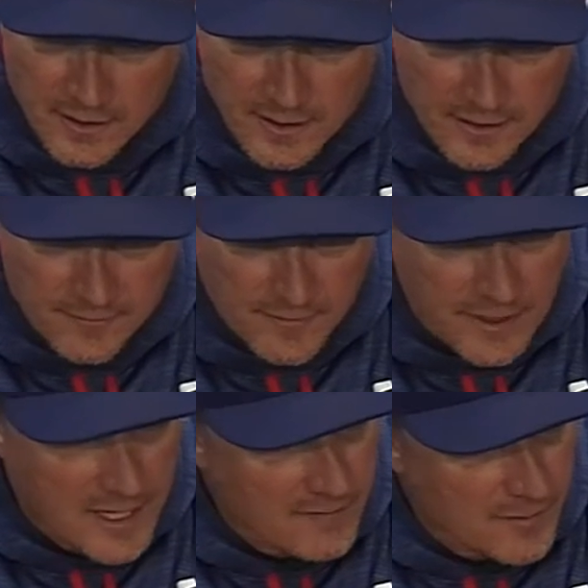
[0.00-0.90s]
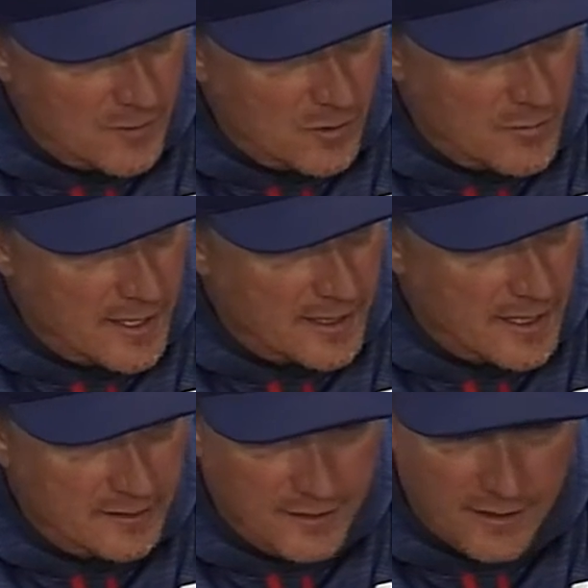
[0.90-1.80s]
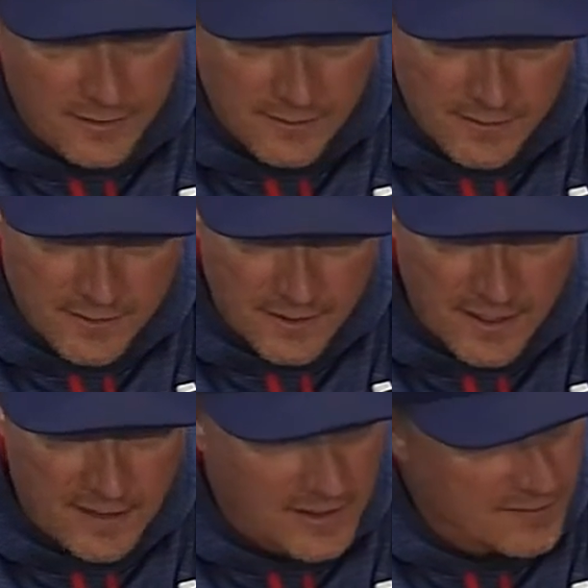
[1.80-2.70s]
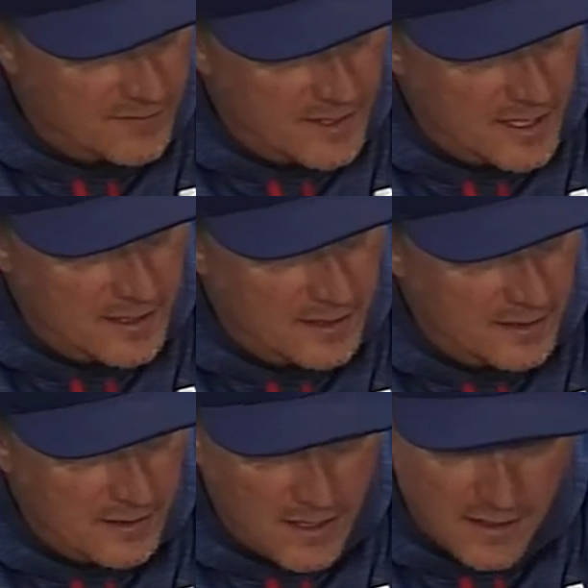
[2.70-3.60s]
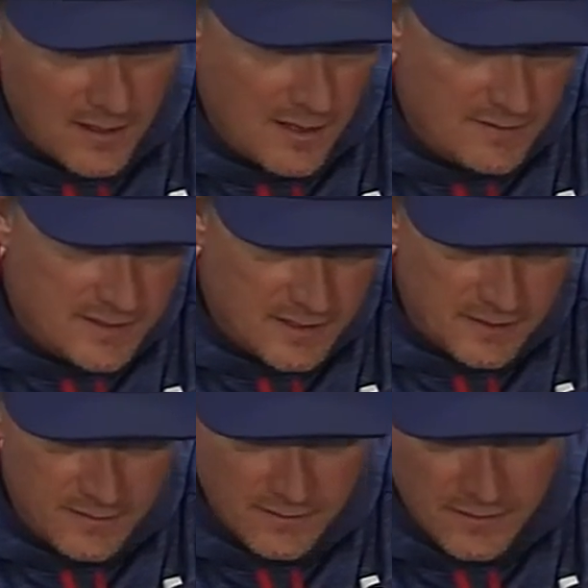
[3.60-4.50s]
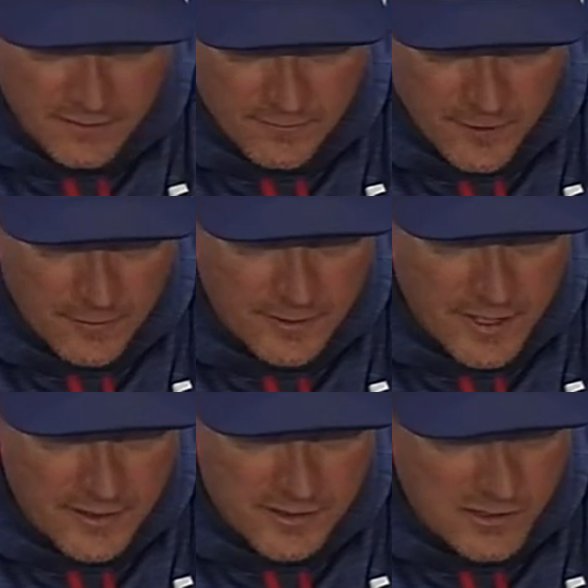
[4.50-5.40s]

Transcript: uh, and have him go back out there a- after that inning. I- obviously, uh, probably not as